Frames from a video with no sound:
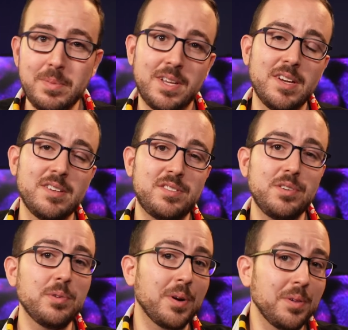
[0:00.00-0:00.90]
because
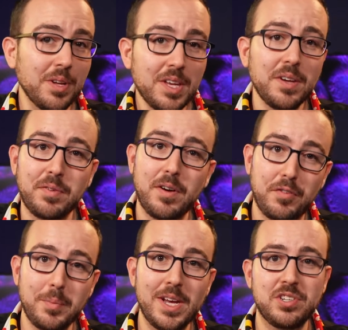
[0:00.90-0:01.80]
you were looking for
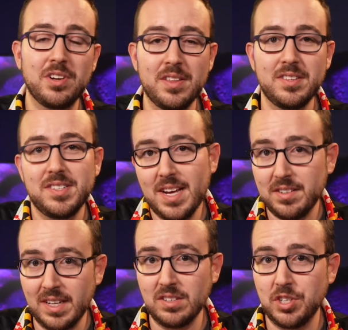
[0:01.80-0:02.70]
information on the
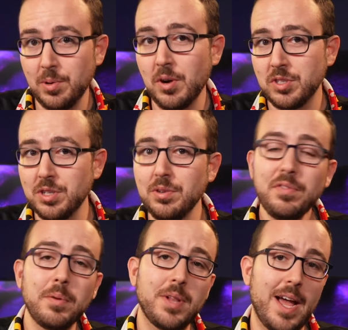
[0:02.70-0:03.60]
DeckLink Duo two
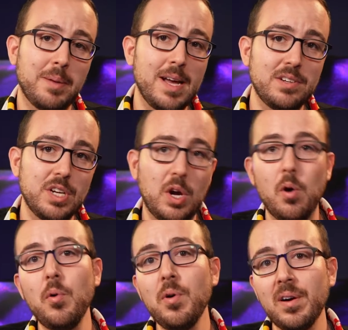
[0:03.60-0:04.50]
from Blackmagic
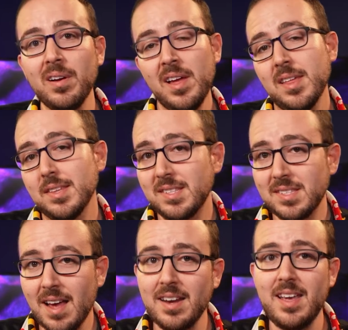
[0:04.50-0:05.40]
or the
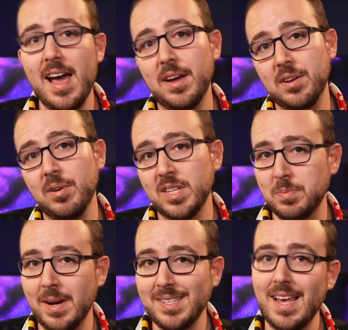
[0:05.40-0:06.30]
Sonnet Echo
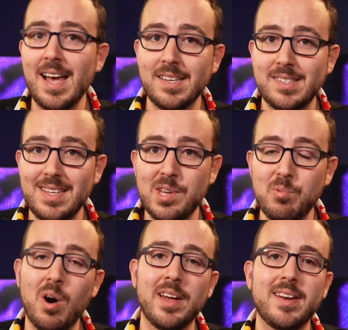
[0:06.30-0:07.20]
Express S E
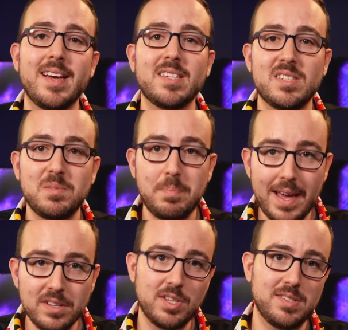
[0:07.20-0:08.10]
one
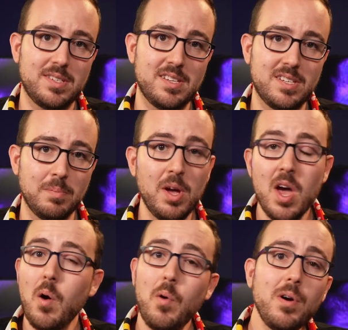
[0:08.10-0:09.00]
expansion system,
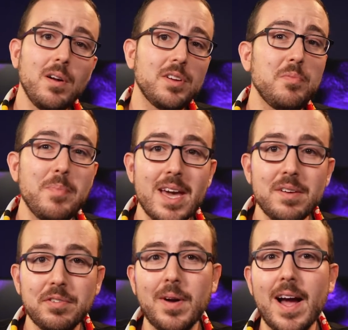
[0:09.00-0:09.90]
or you may
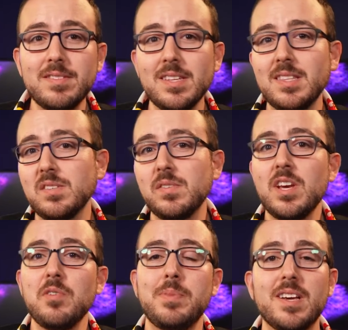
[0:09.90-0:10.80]
have arrived at this
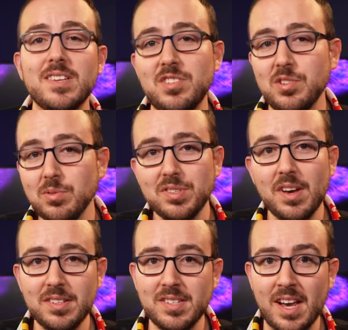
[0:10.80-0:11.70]
video because you
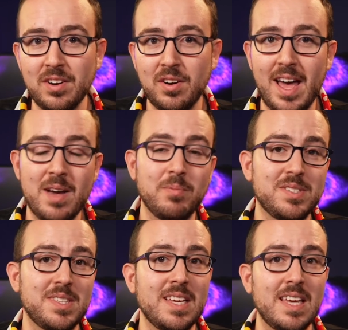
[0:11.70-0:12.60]
saw the title and was
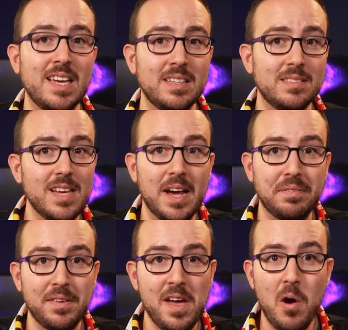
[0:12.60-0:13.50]
thinking,
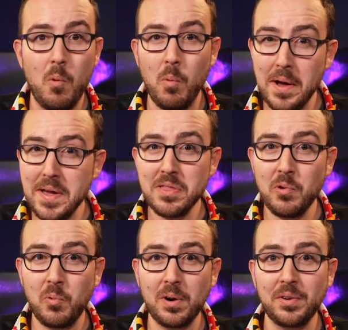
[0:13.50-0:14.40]
Zeph, what in the
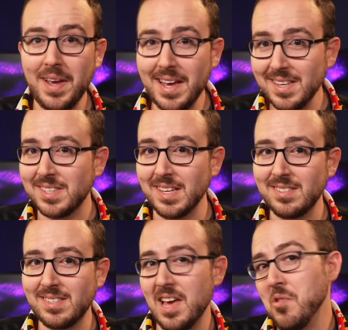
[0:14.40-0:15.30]
world is
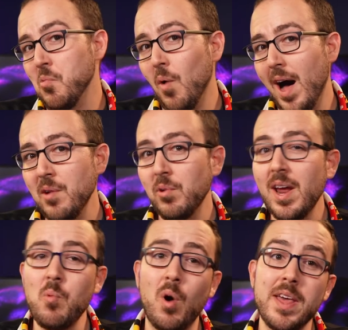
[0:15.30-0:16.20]
this and why would I
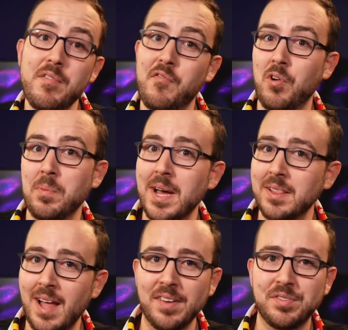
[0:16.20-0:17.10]
want it for my
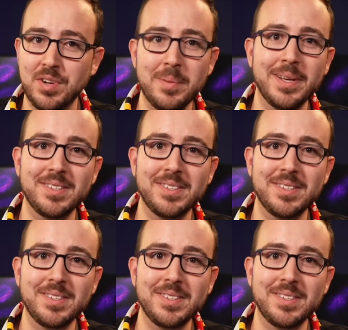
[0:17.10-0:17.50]
live streaming